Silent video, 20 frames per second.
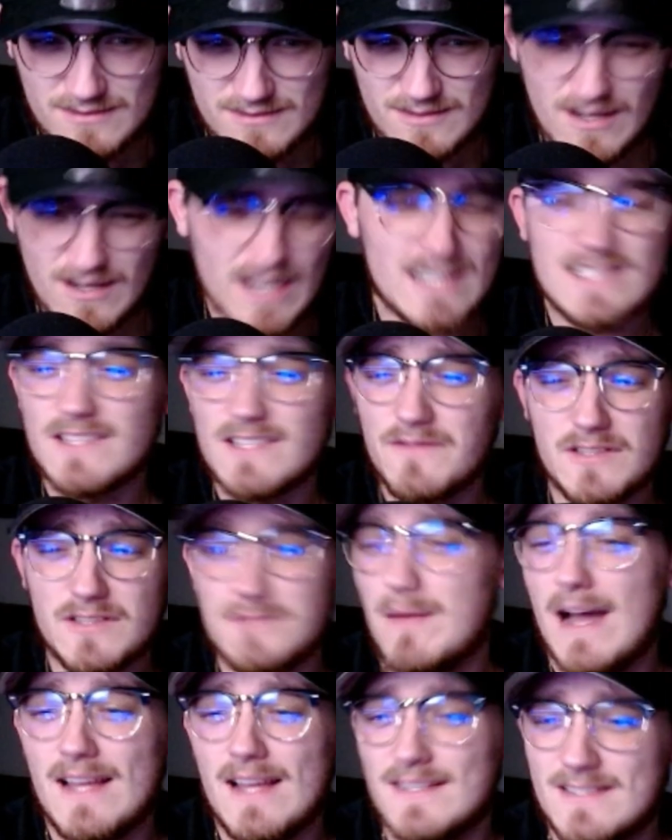or I guess if it's
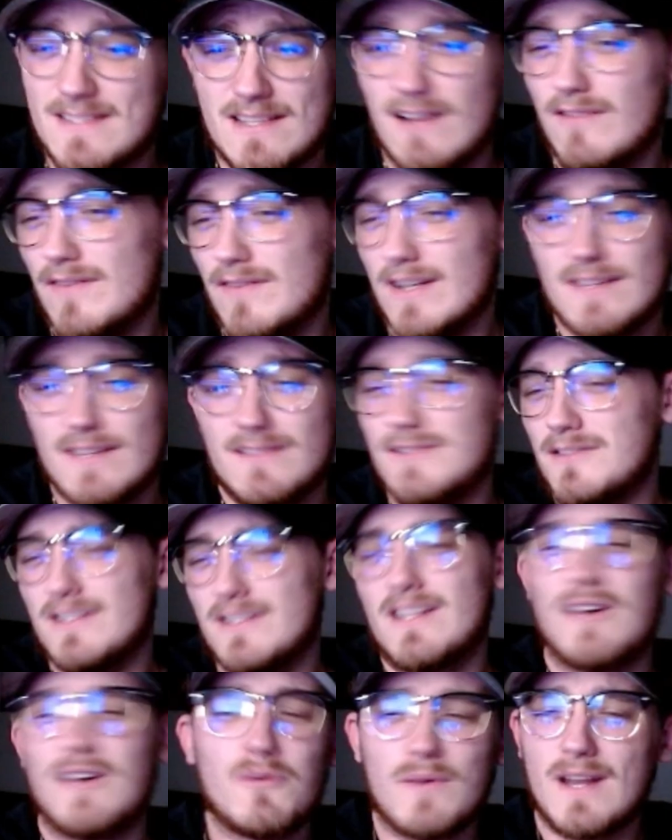by itself, I can
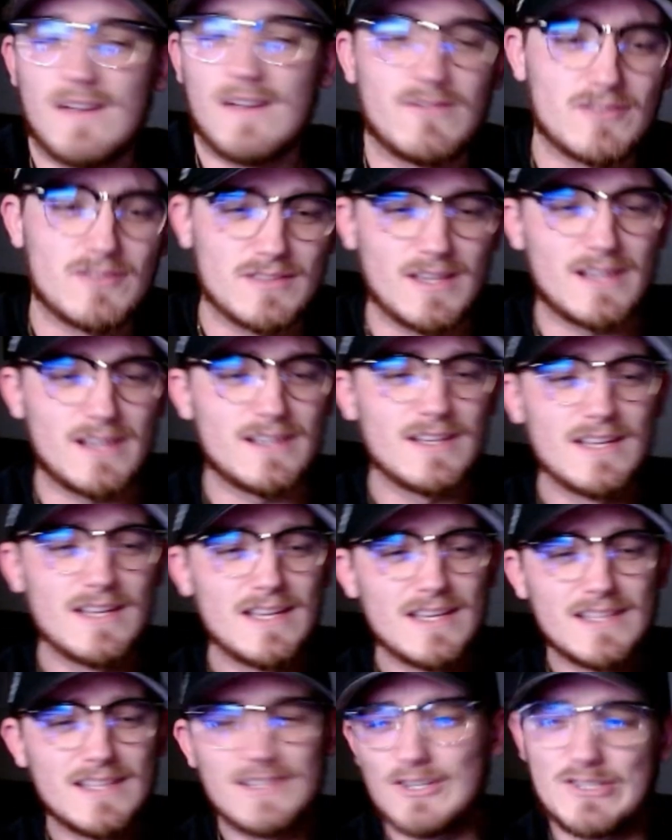do whatever. Like
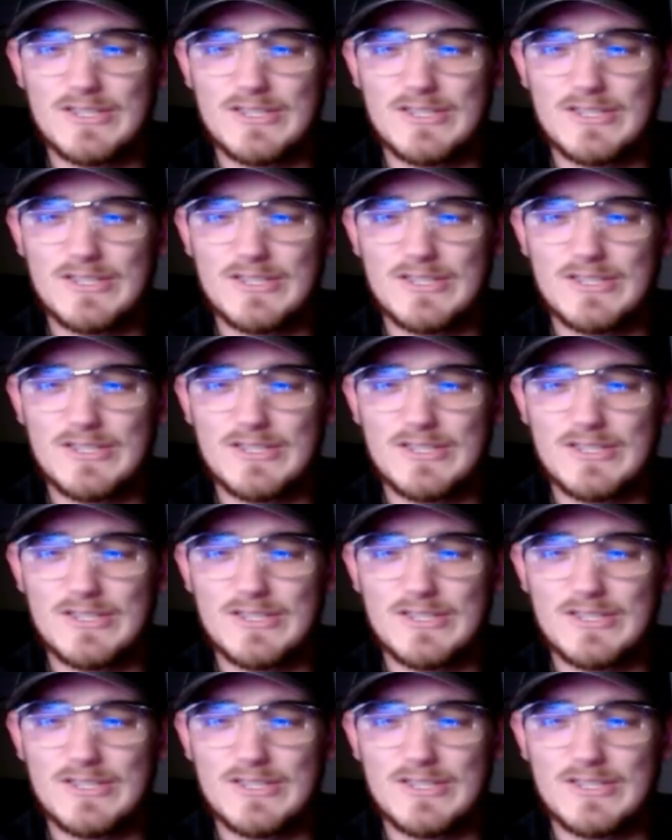there's